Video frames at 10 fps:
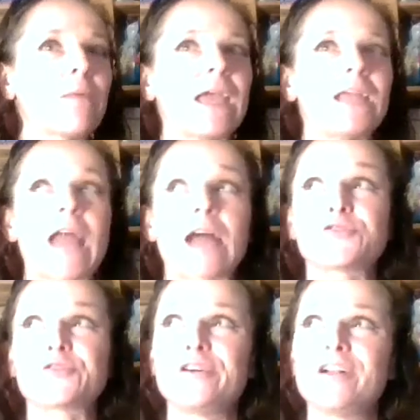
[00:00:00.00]
a
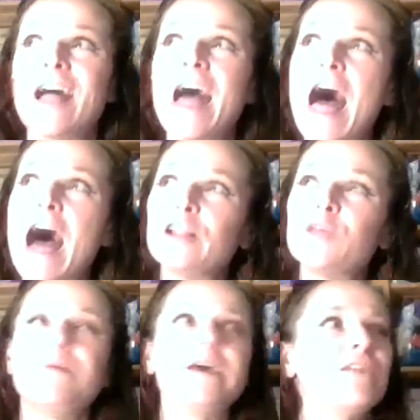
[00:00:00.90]
natural
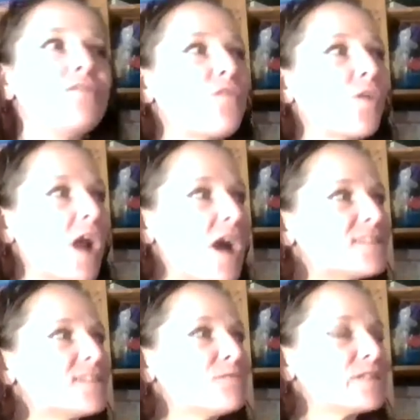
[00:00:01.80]
element. For
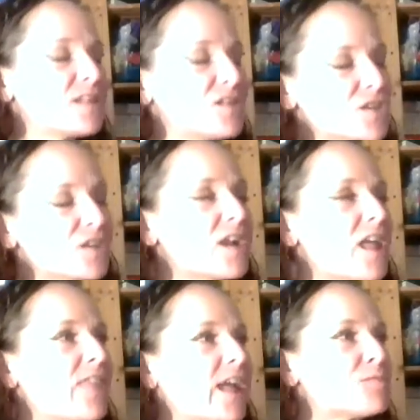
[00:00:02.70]
us, it was the dirt,
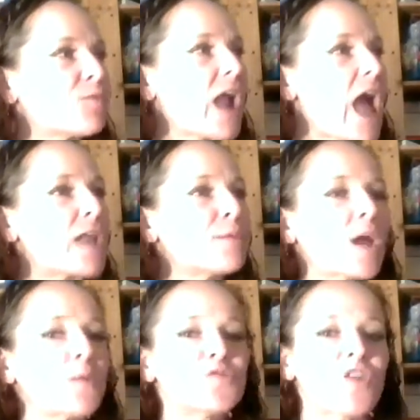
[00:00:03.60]
and that's where Adam
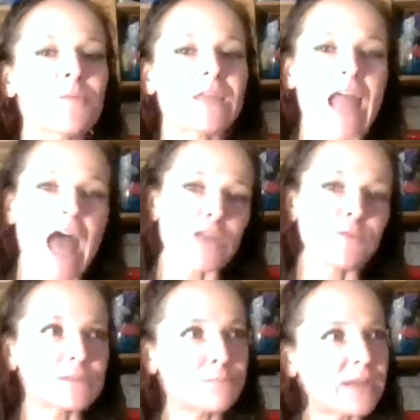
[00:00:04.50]
comes from. Then Adam
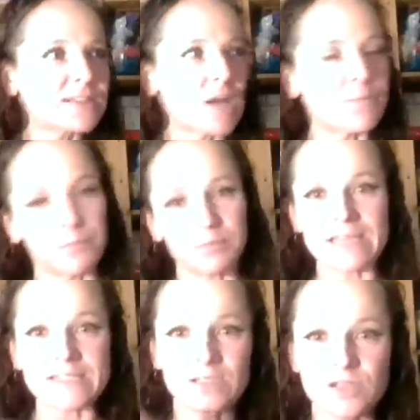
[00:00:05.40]
is picked up and
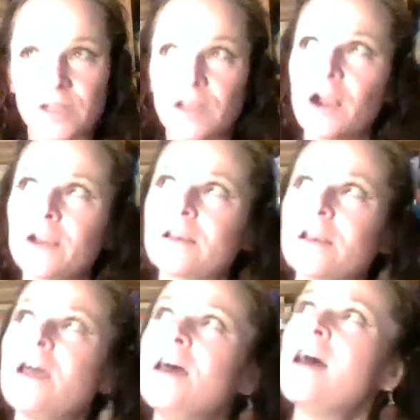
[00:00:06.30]
placed into the garden.
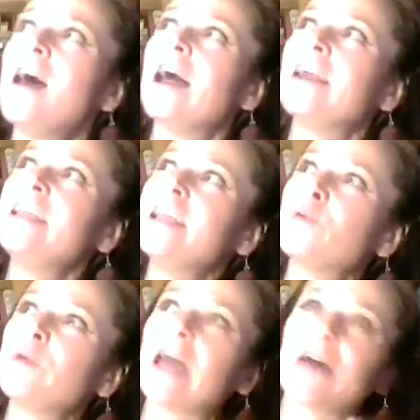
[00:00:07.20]
And here
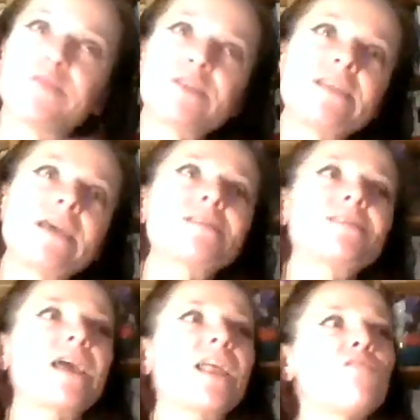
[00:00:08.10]
we have sticks
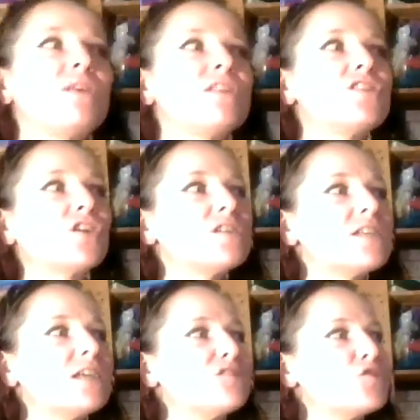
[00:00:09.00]
that have been turned
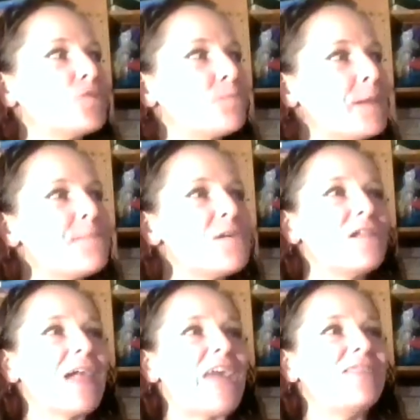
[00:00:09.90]
into
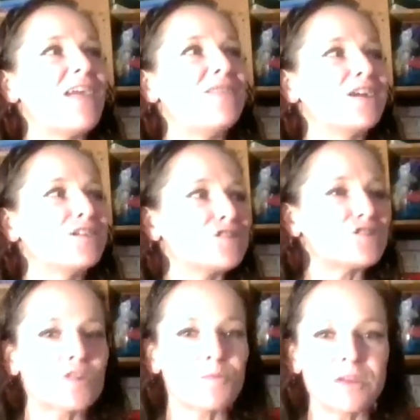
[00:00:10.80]
people, and then they're
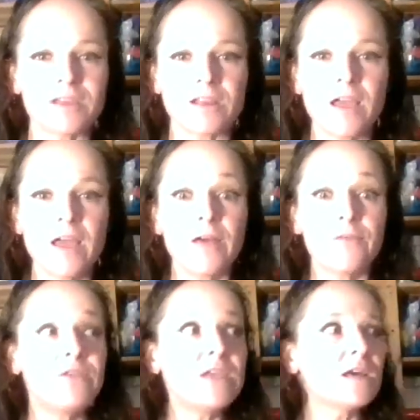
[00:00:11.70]
distributed
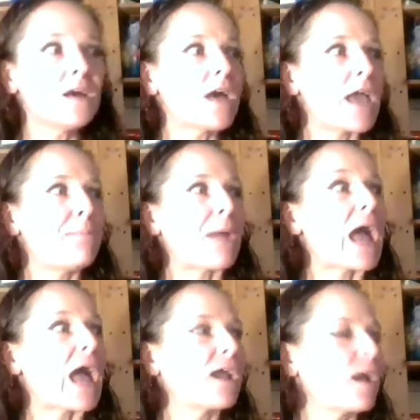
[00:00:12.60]
via a
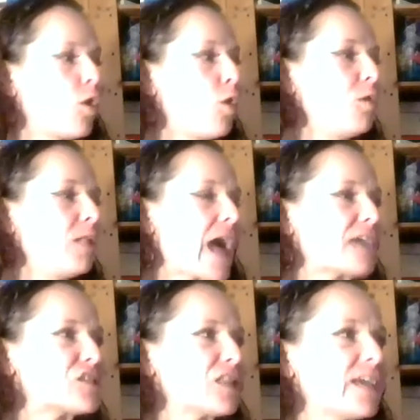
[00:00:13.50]
bag, a hole,
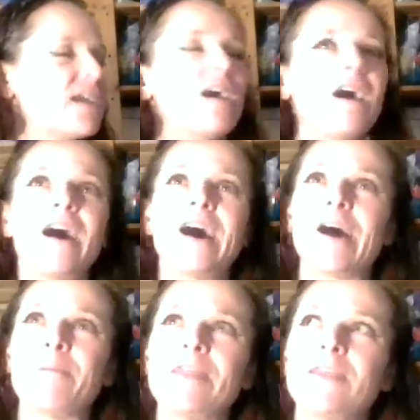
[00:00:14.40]
actually.
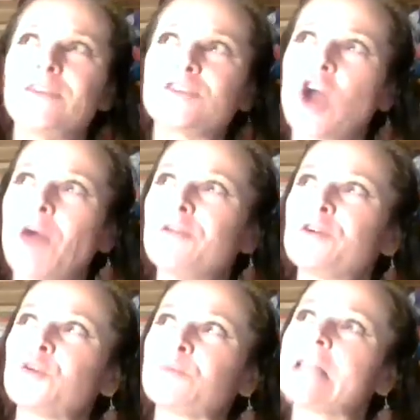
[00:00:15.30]
And then there's a couple of
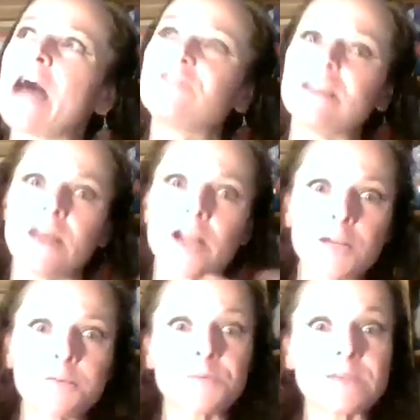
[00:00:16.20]
groups left, and
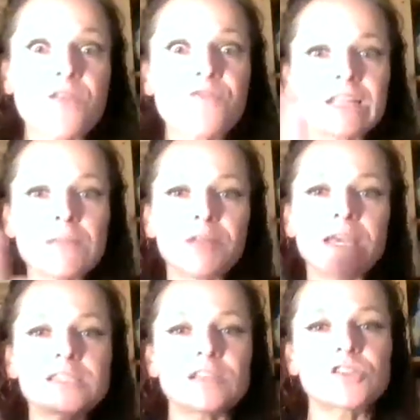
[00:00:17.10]
they're specifically
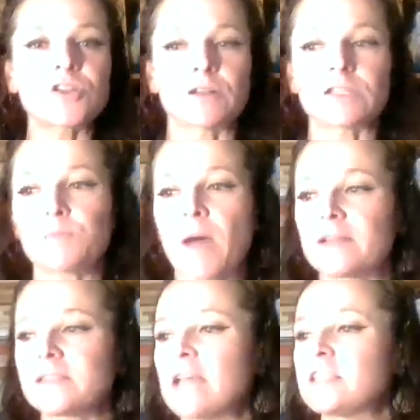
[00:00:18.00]
placed in certain
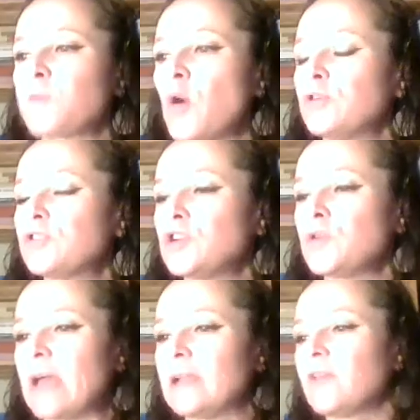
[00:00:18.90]
spots and spoken to
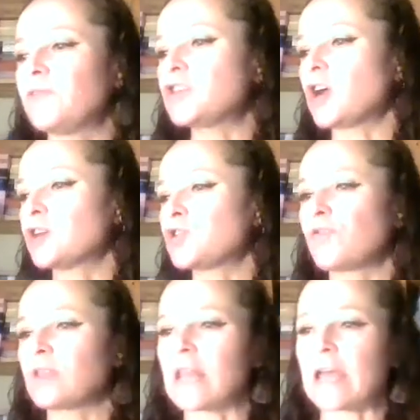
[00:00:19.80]
and given charge
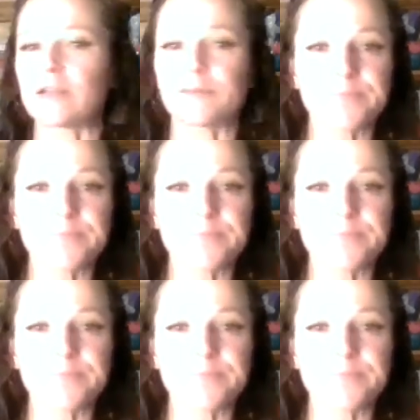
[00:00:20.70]
over the land.